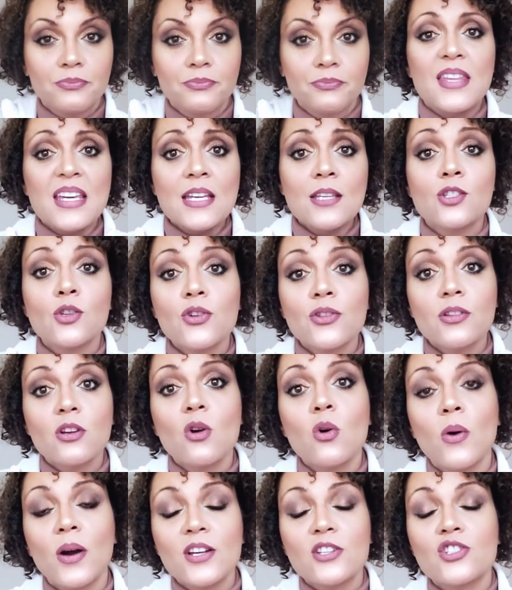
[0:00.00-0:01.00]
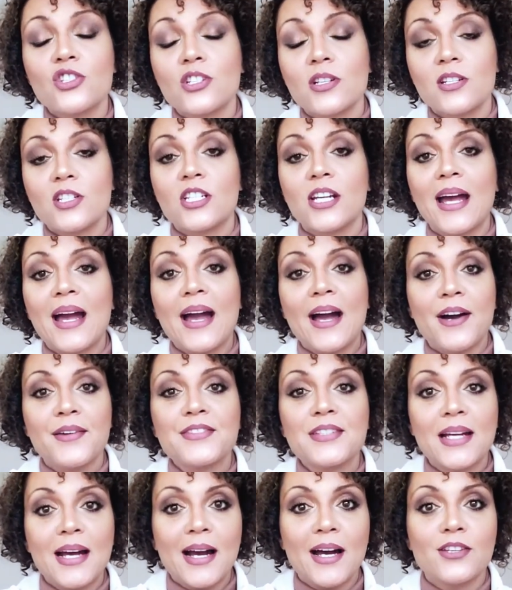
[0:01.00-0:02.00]
These are the questions you
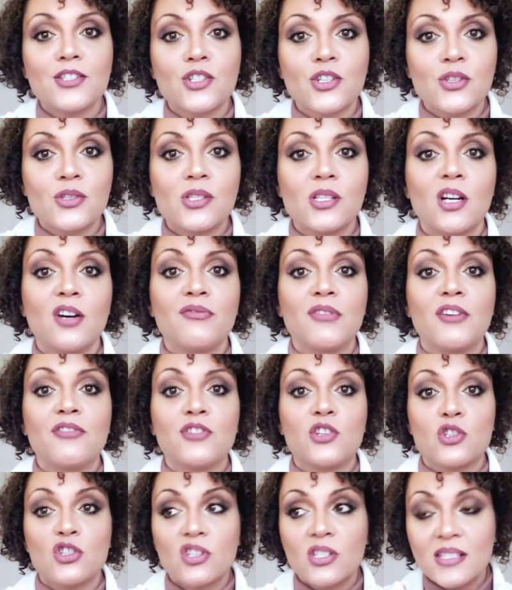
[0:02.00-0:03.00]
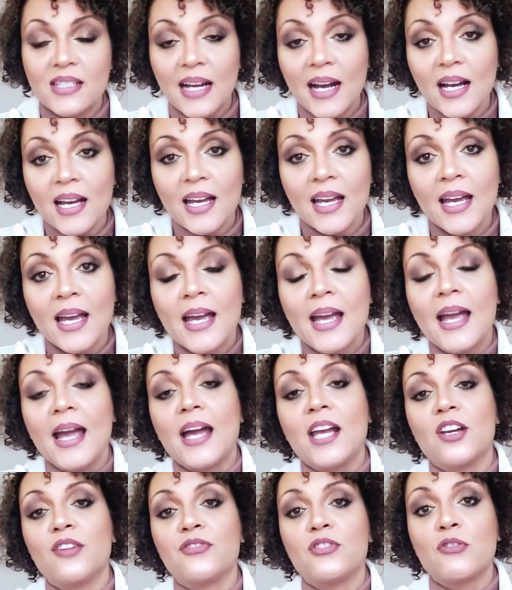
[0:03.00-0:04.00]
have to ask yourself if you're stuck
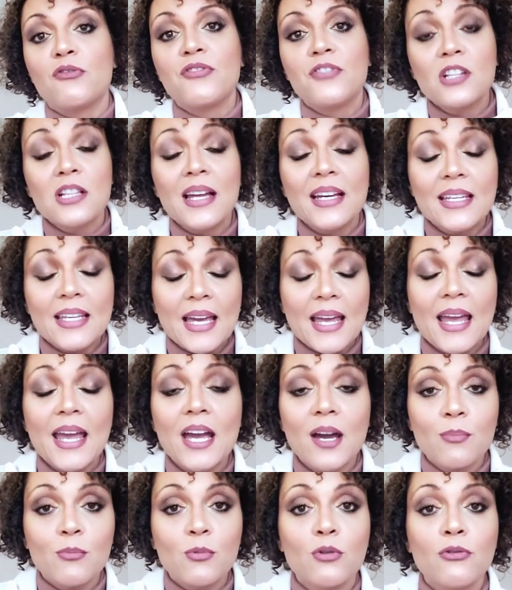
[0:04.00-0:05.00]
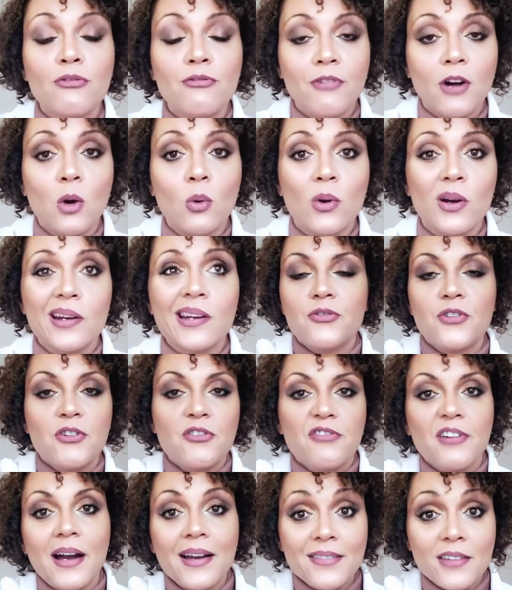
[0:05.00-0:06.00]
and if you feel like you can't move forward. If
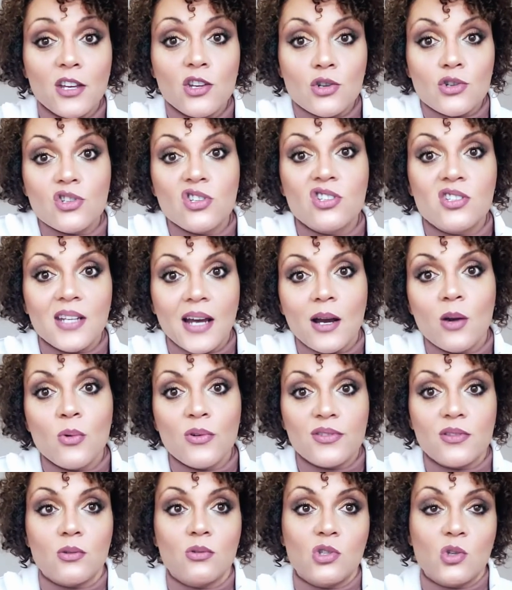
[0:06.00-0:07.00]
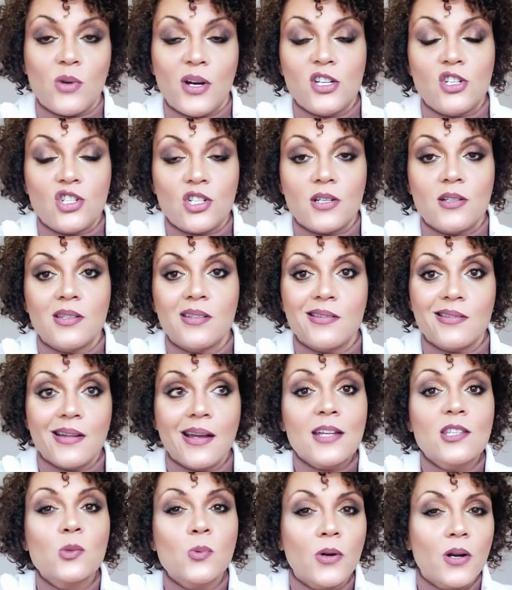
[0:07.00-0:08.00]
you find that you're stuck with those questions, and
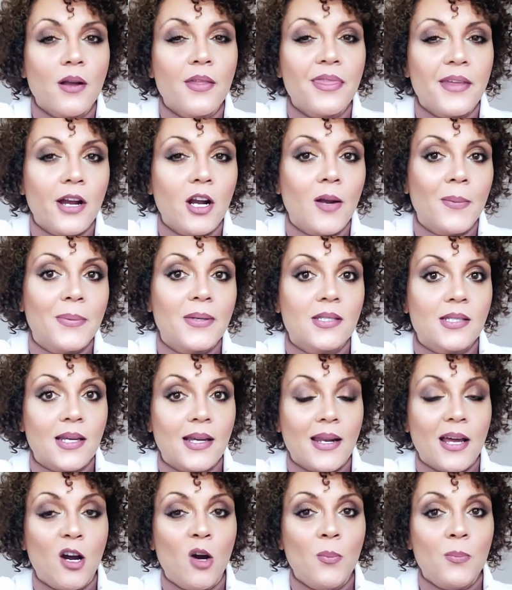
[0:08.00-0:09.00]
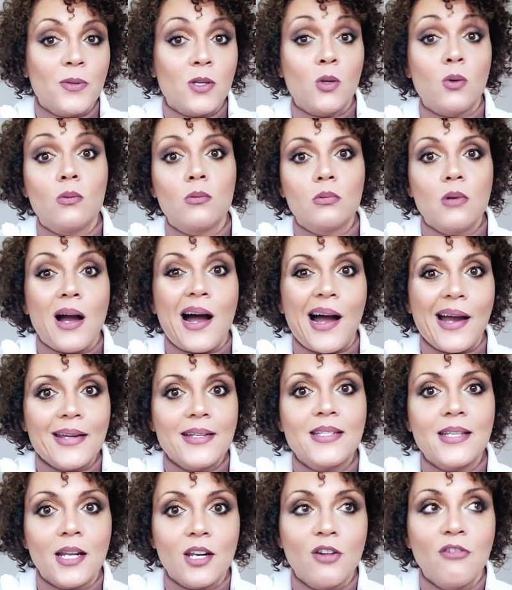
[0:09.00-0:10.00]
that's where a therapist can help you
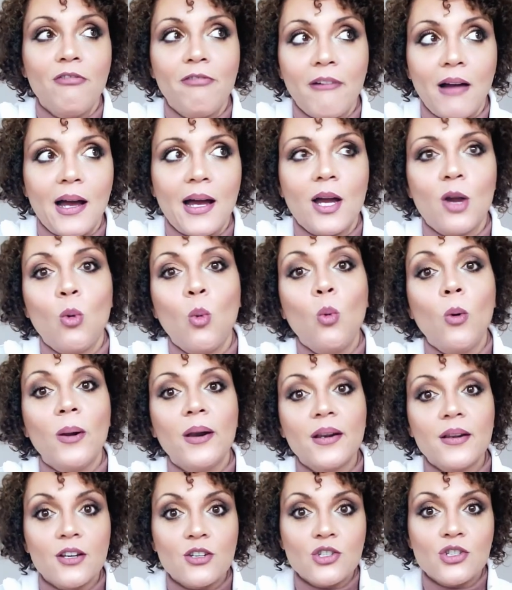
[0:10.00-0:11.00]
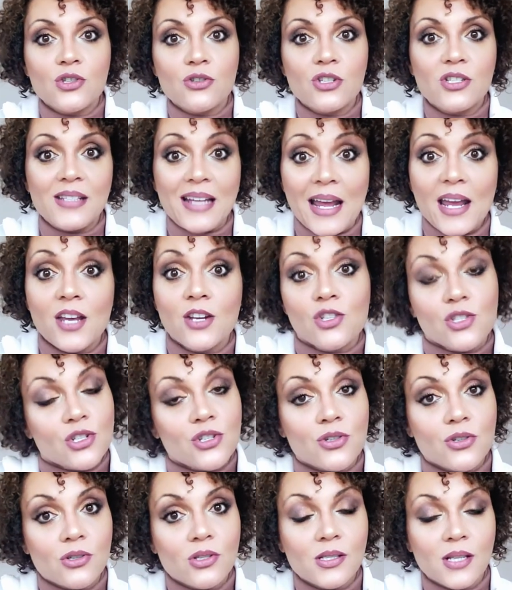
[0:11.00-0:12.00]
identify what it is you're saying to
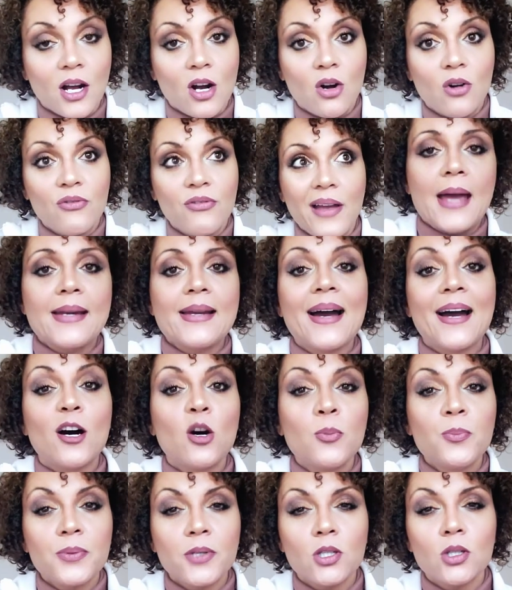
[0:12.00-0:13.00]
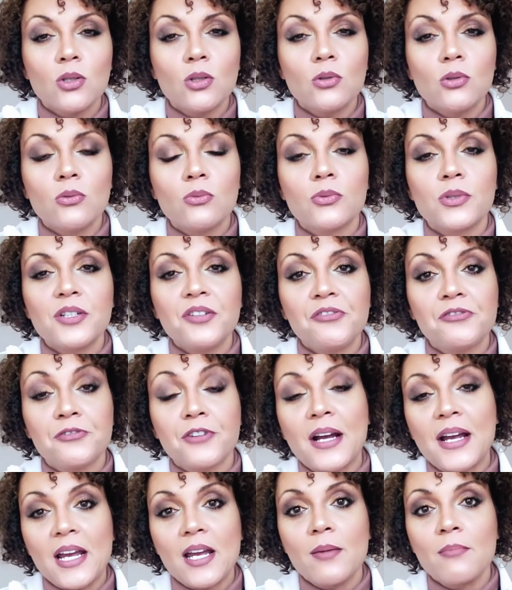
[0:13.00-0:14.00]
yourself and help you
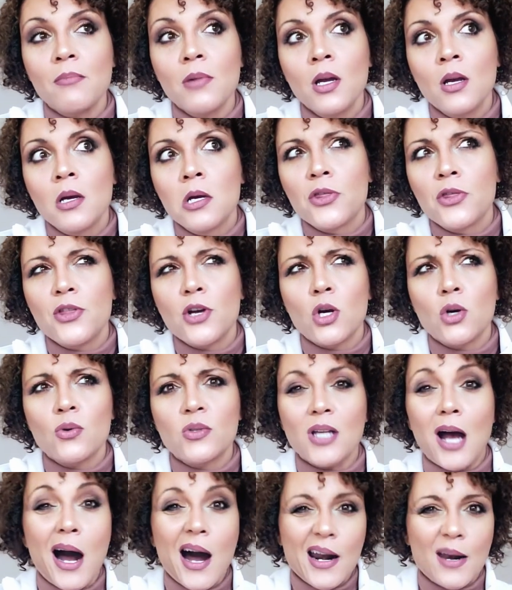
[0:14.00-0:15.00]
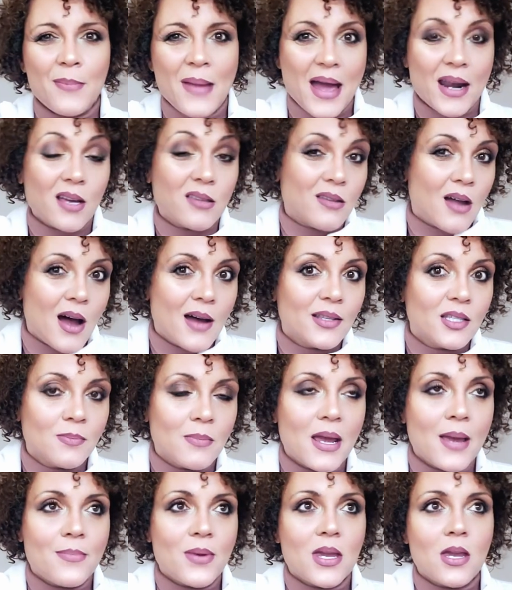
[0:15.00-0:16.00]
reframe those automatic thoughts
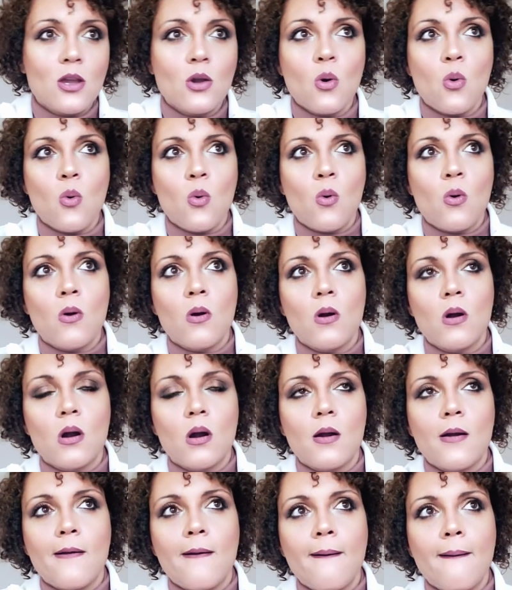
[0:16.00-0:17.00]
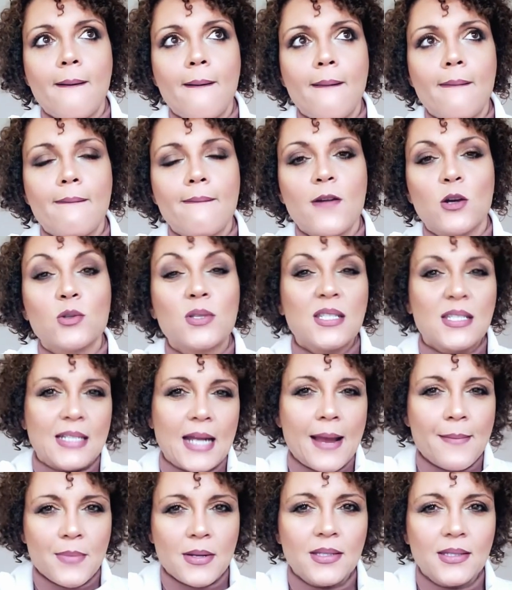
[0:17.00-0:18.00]
maybe or those
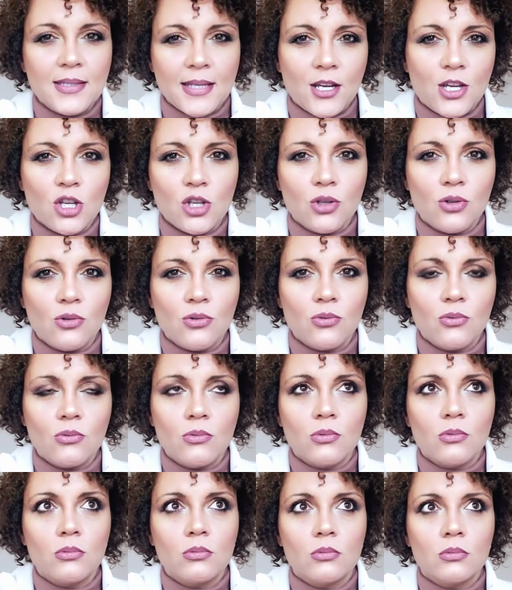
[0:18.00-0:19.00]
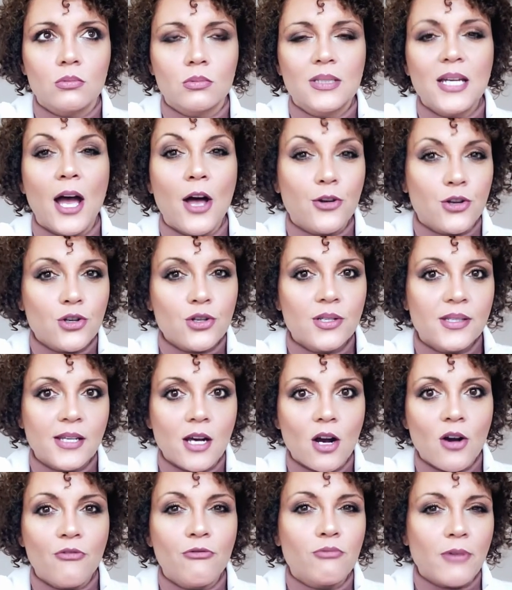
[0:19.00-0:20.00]
statements that you tell
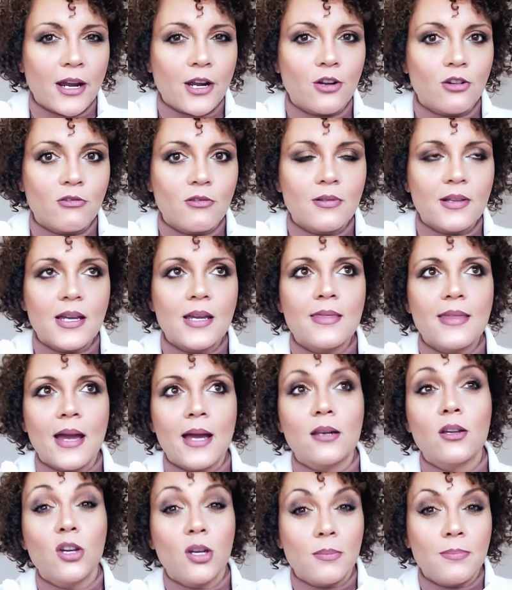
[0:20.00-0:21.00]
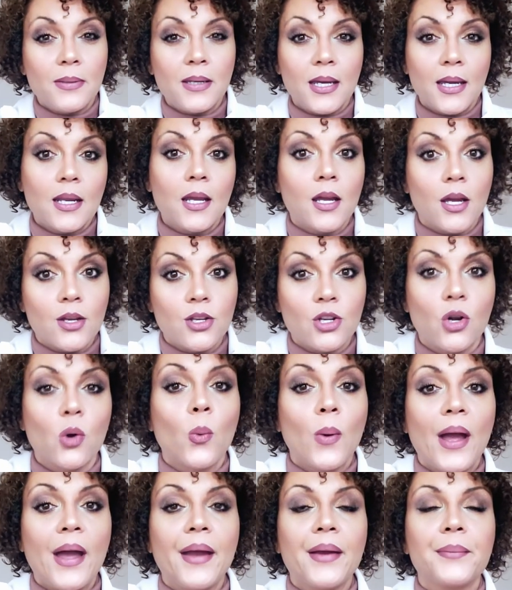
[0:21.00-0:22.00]
yourself regularly that could be getting in
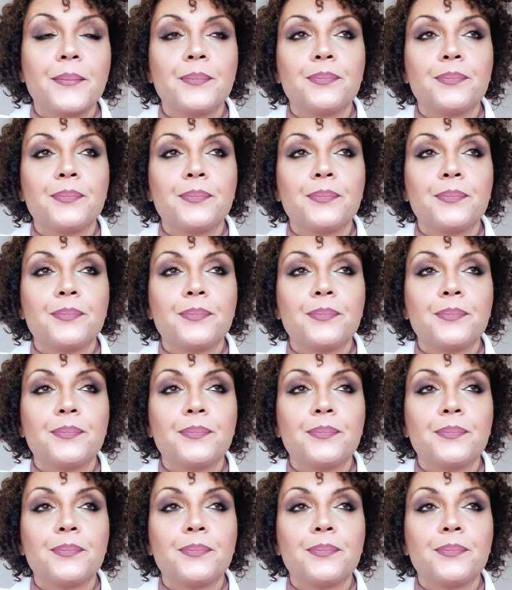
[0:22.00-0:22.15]
your way.